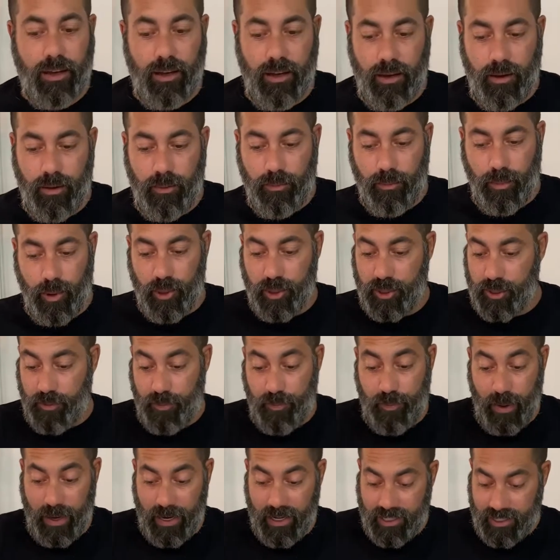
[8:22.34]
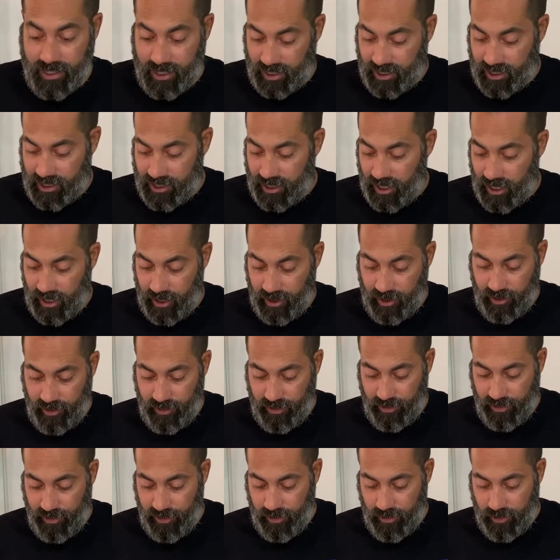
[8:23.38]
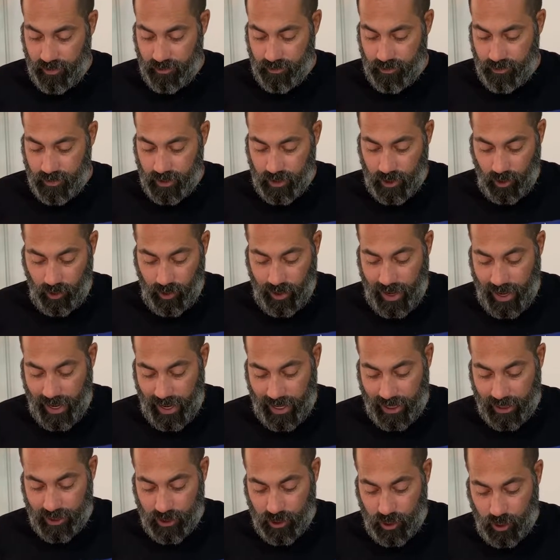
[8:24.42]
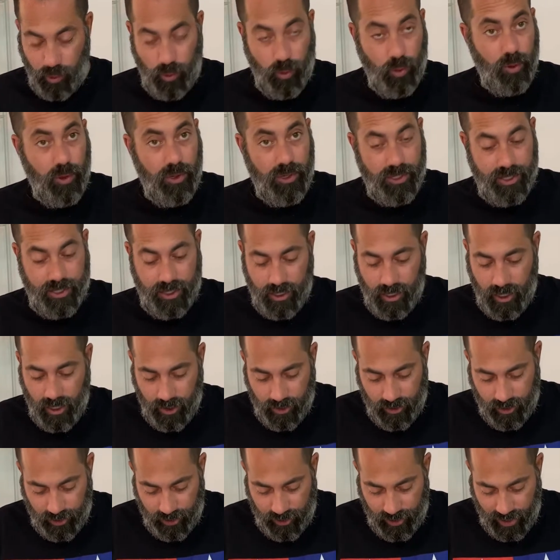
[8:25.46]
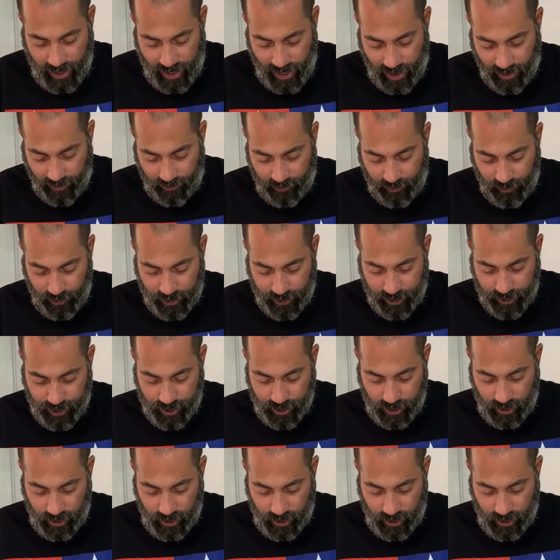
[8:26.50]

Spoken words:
most basic set of, hand tools that the average